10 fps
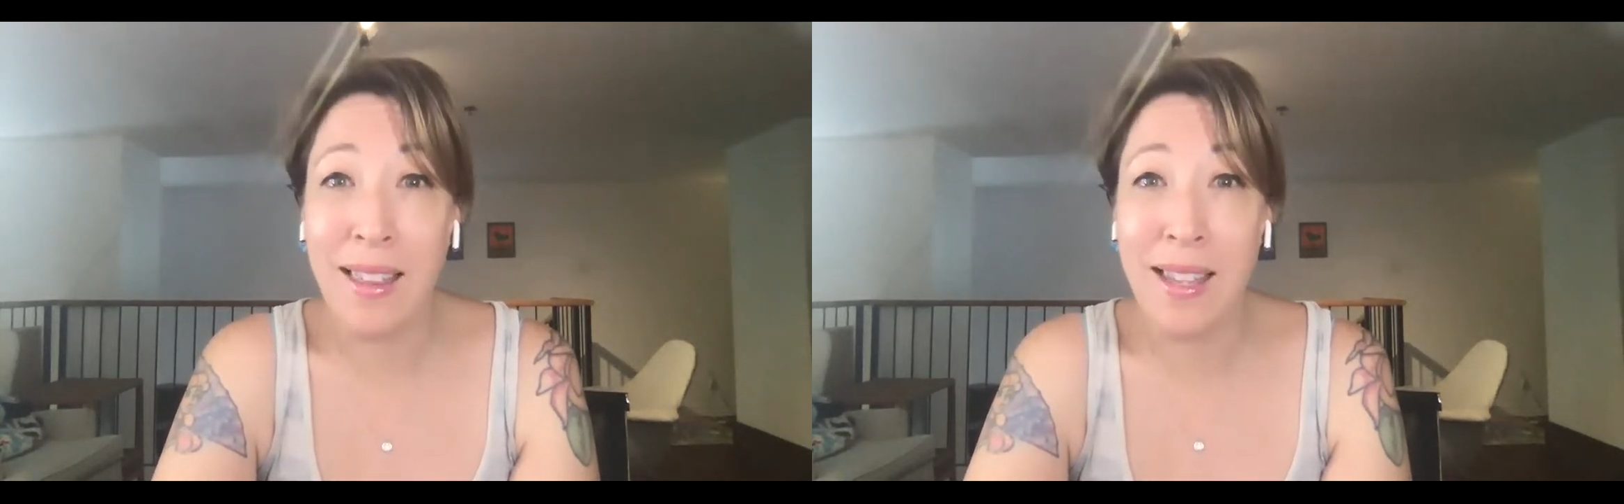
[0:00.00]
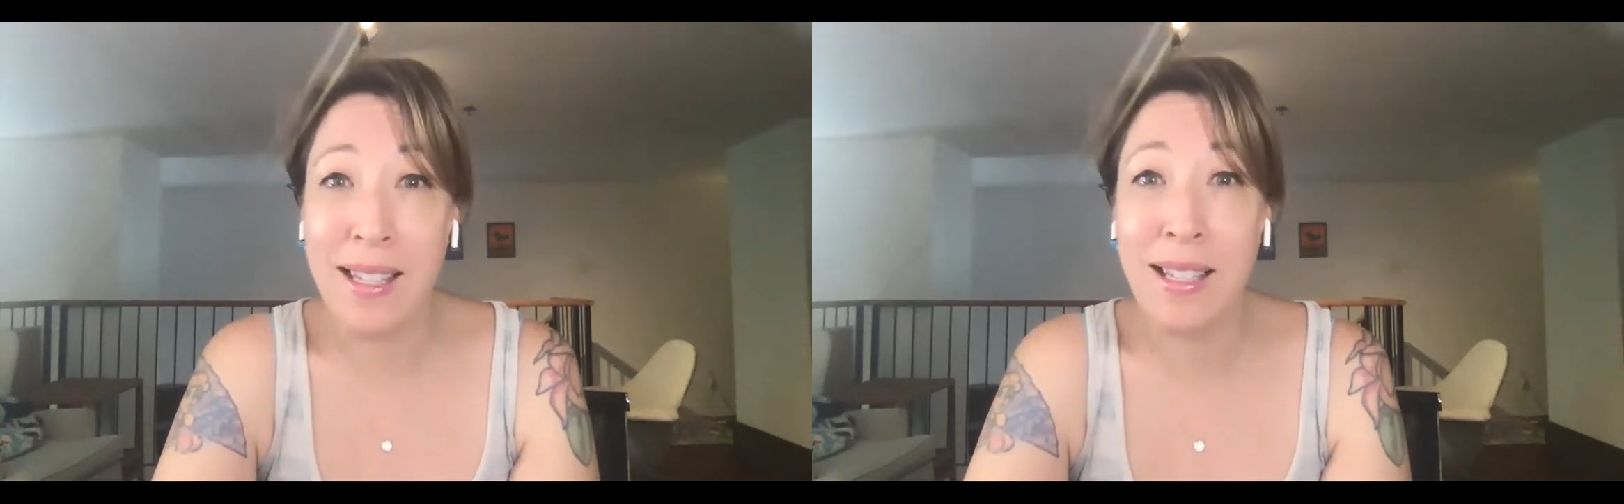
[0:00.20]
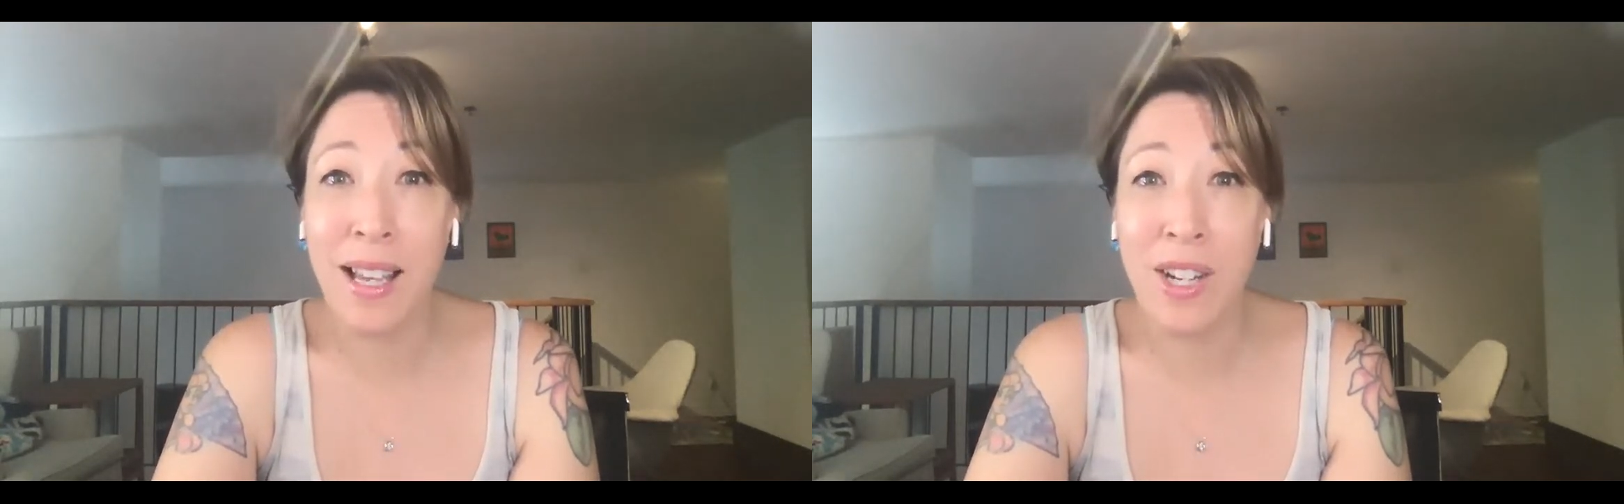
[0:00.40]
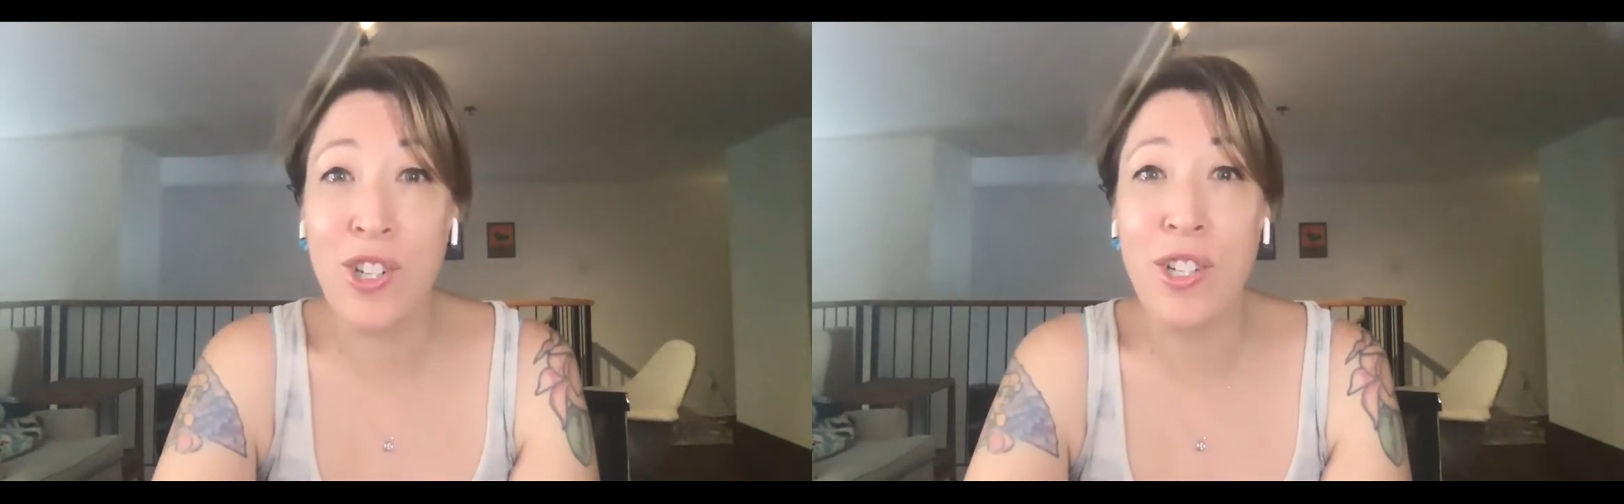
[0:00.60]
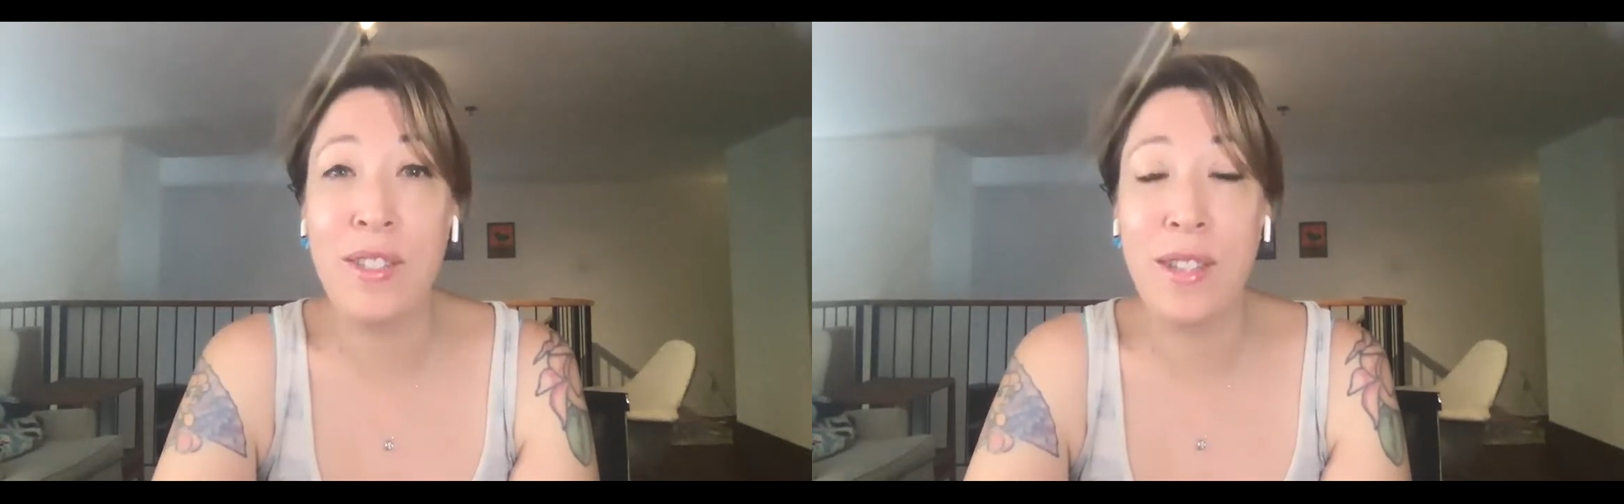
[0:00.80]
these
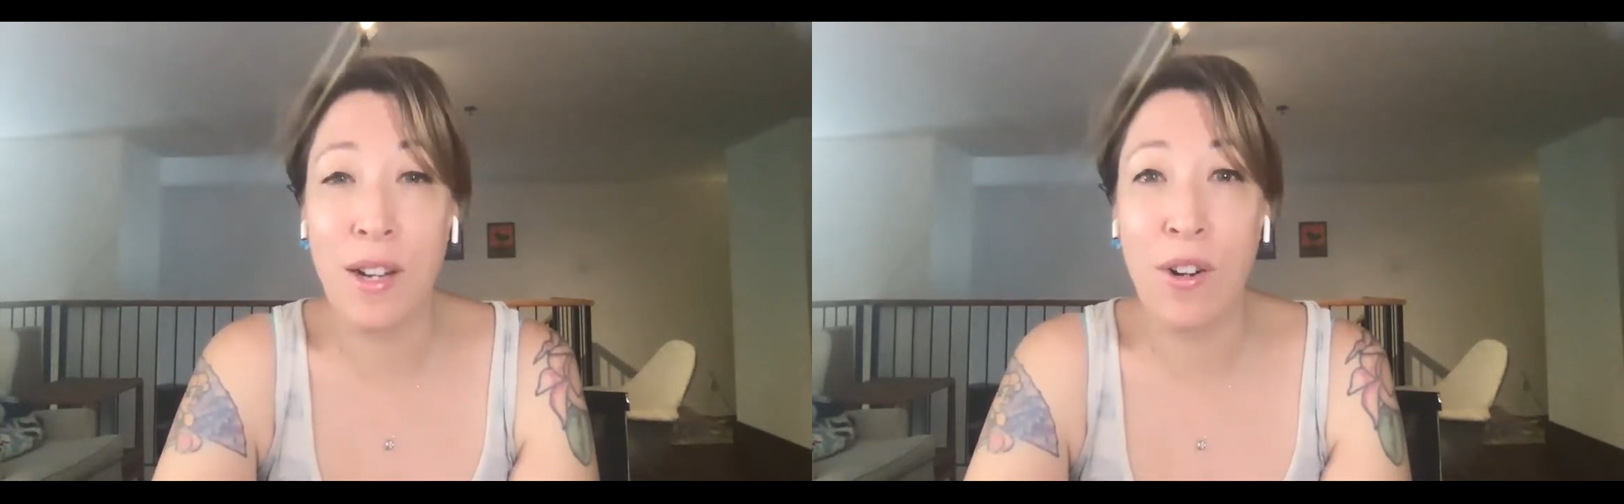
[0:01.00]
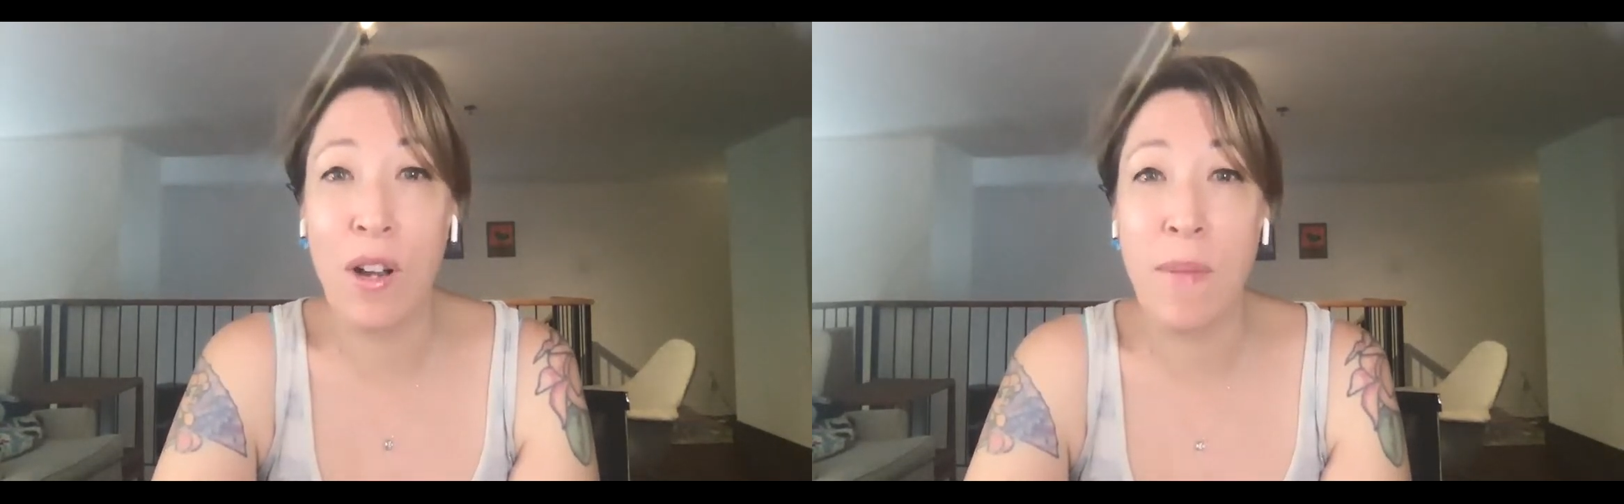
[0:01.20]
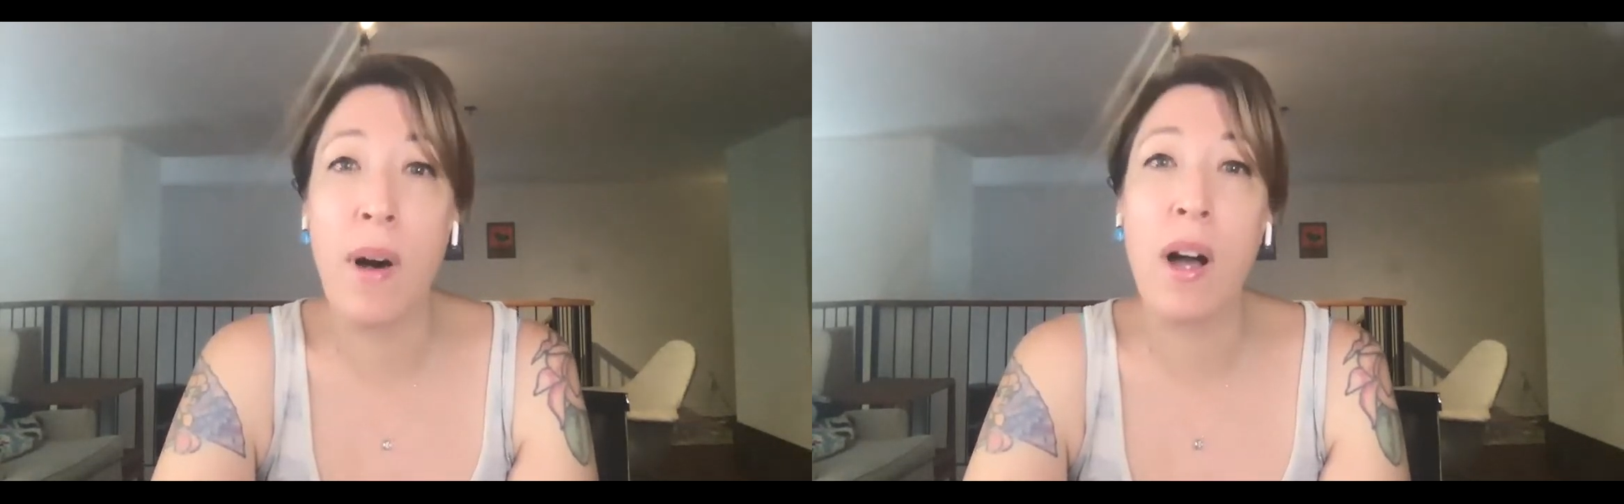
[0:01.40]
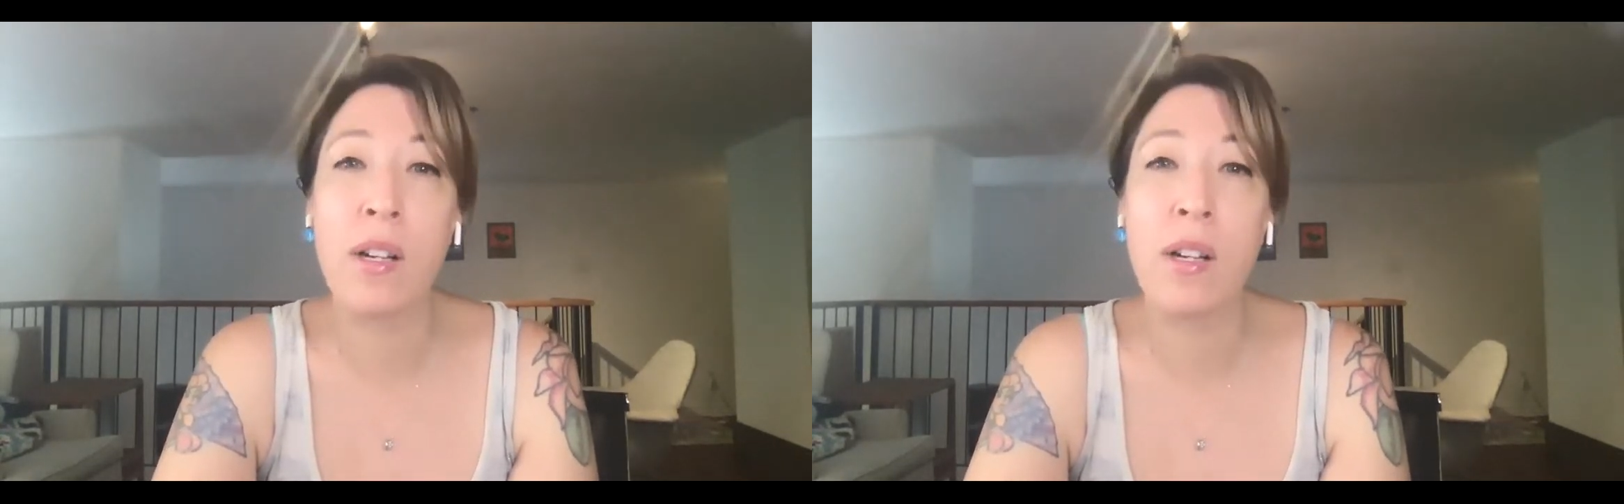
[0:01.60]
selections in her inbox.